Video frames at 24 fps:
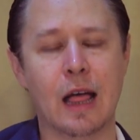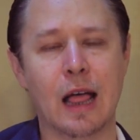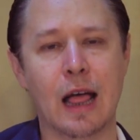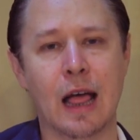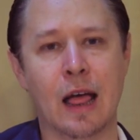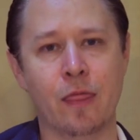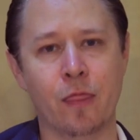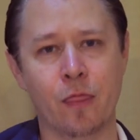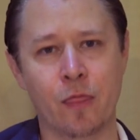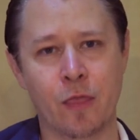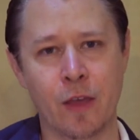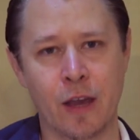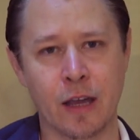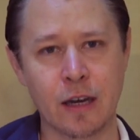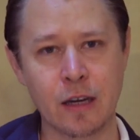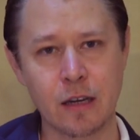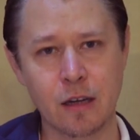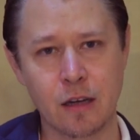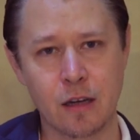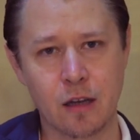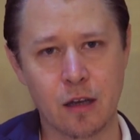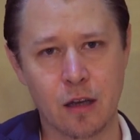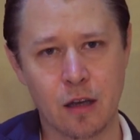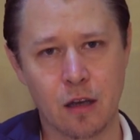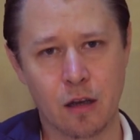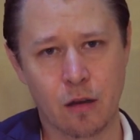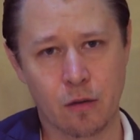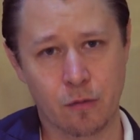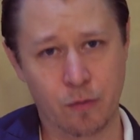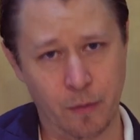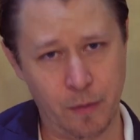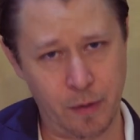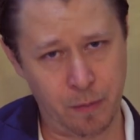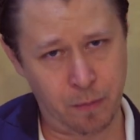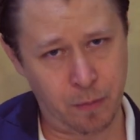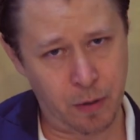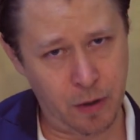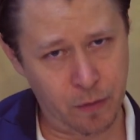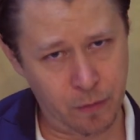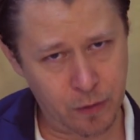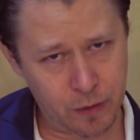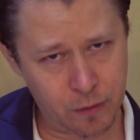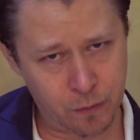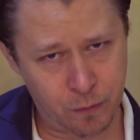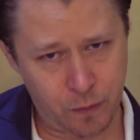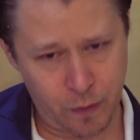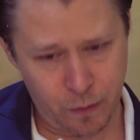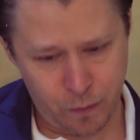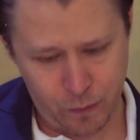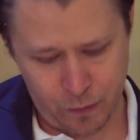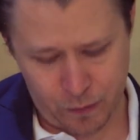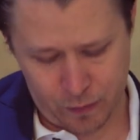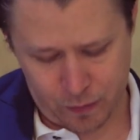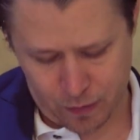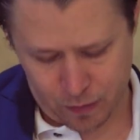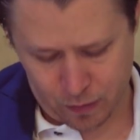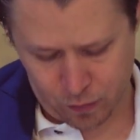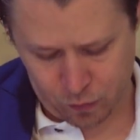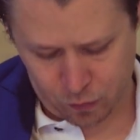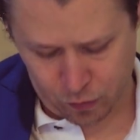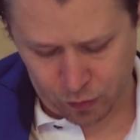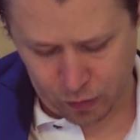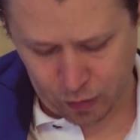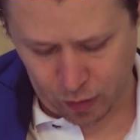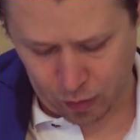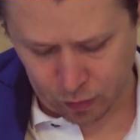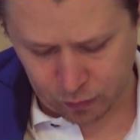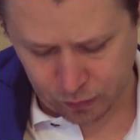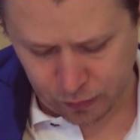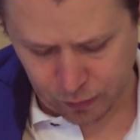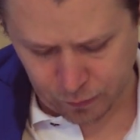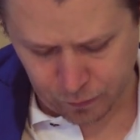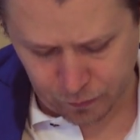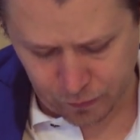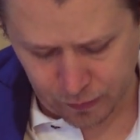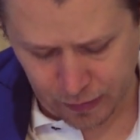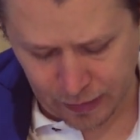And then from the perfect fifth to the octave,